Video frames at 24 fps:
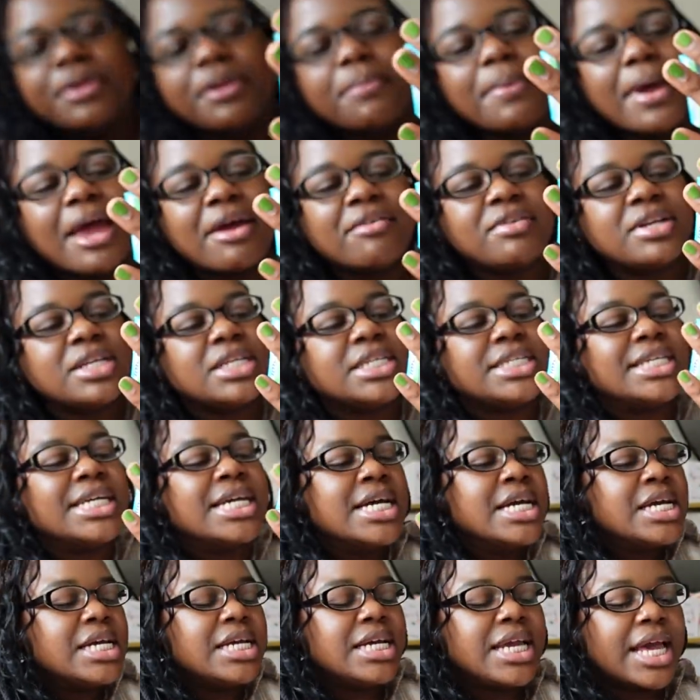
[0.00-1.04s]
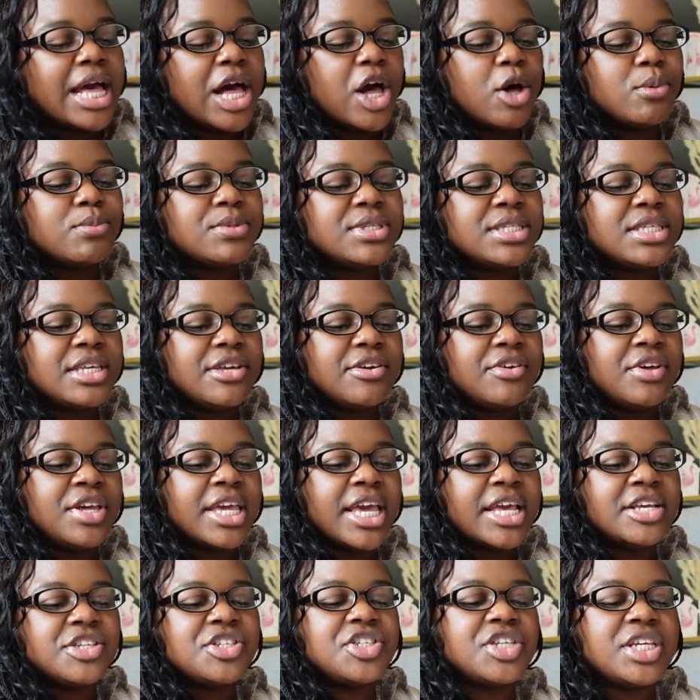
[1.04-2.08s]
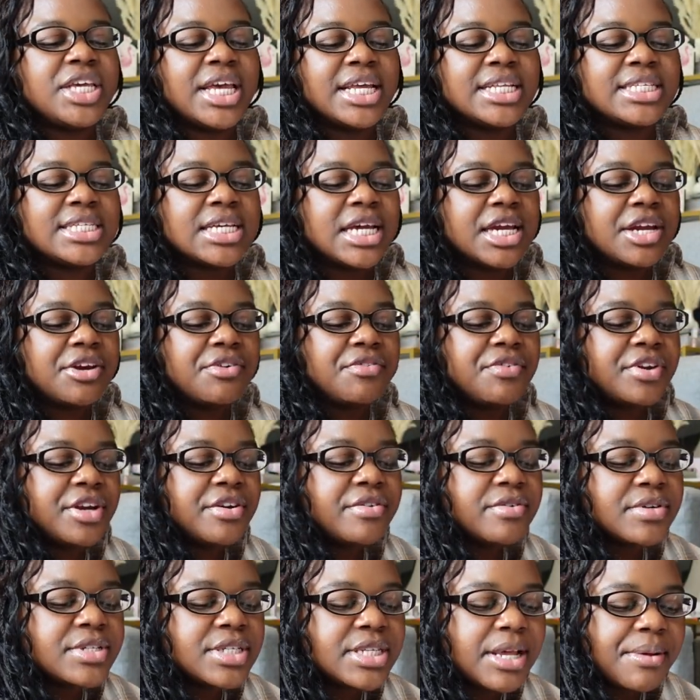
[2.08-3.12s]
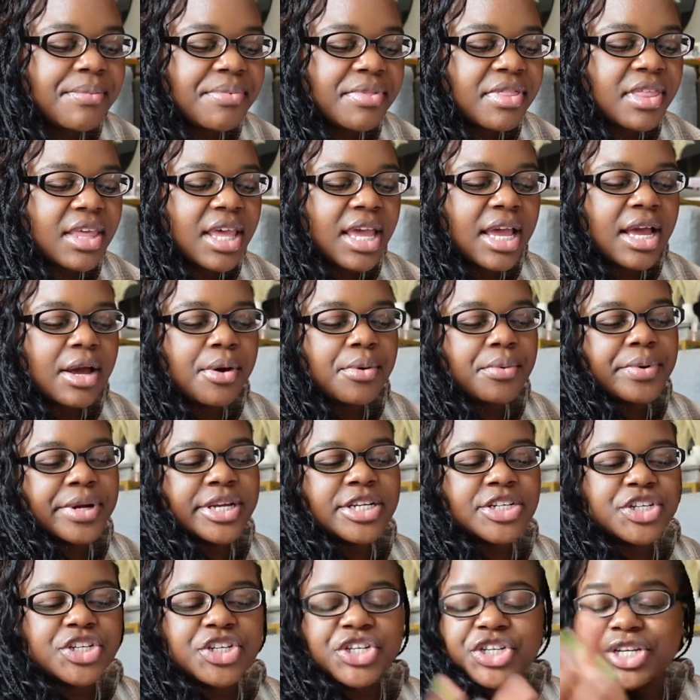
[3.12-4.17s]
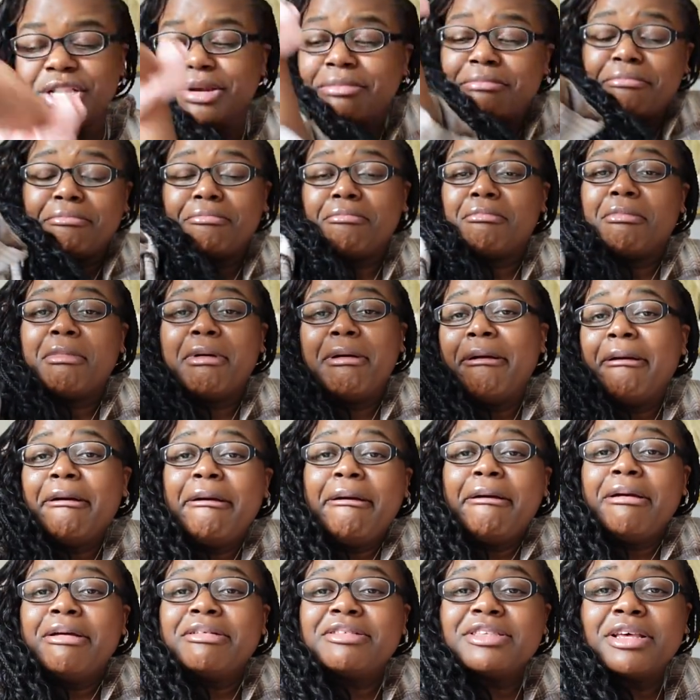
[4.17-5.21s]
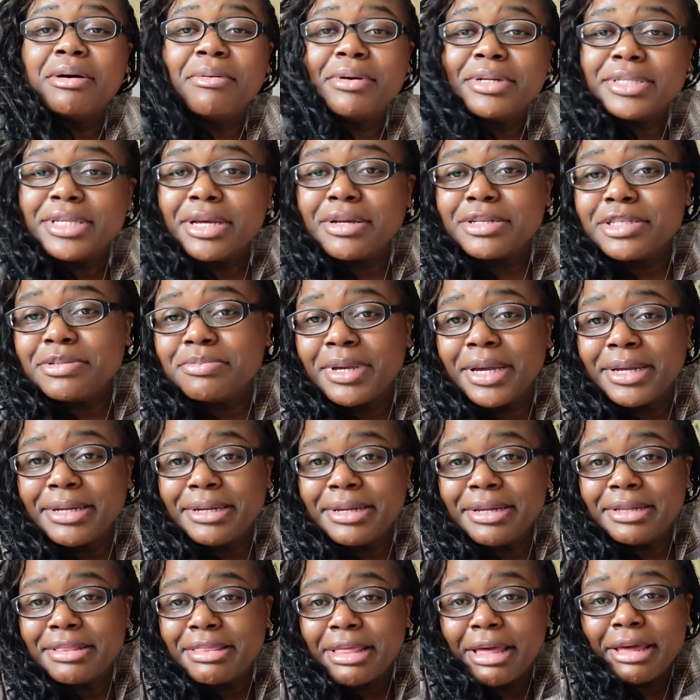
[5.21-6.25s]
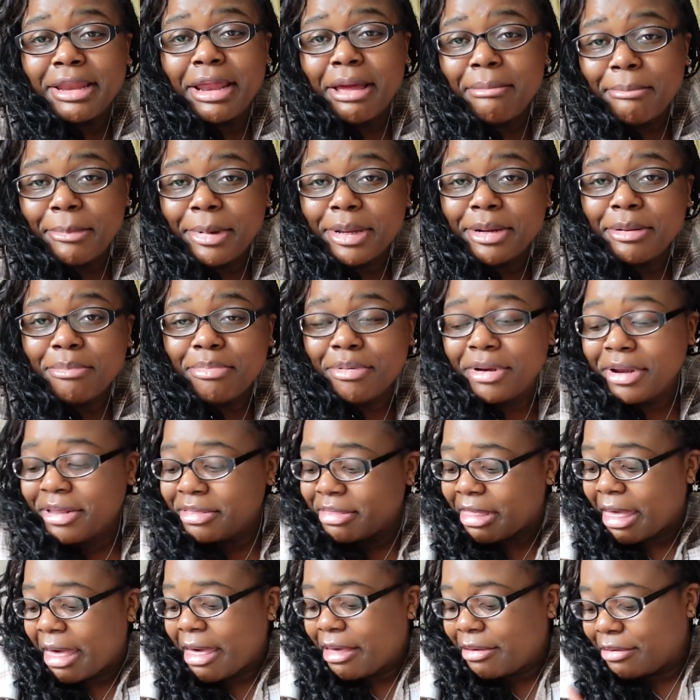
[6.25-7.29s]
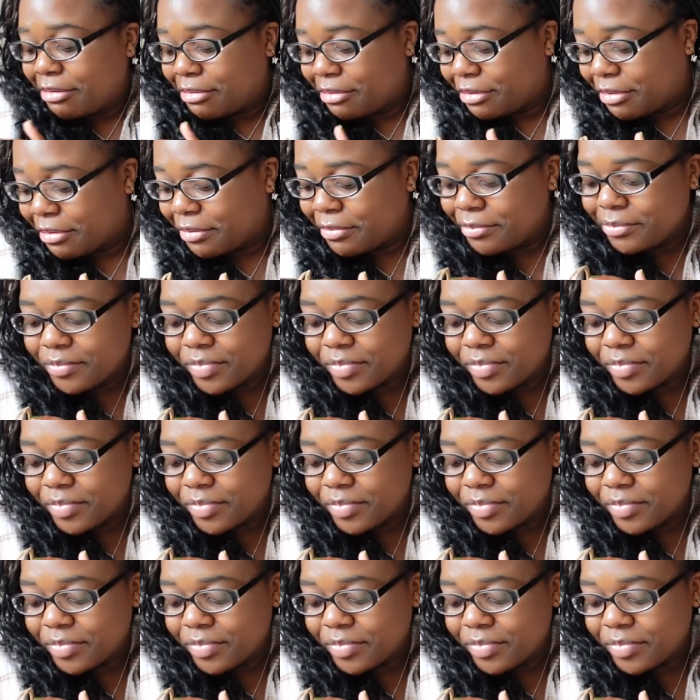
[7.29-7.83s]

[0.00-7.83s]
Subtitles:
but apparently it helps in case you get diarrhea or something, which if someone tells me I need that, I'm gonna bring that, you know?